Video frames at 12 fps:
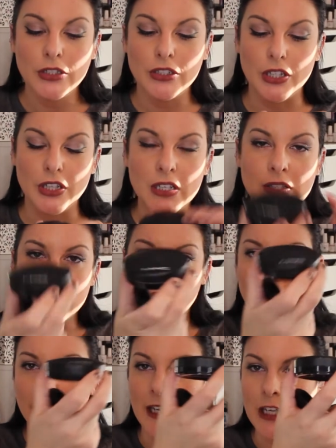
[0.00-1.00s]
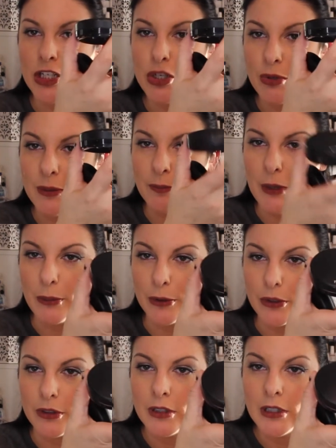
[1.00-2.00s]
to this gargantuan
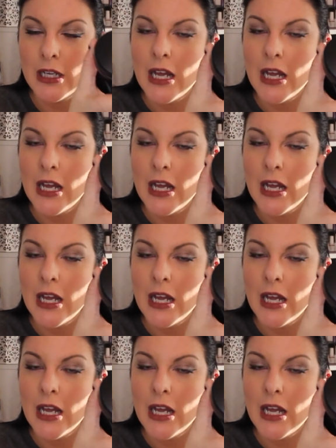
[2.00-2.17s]
bubble.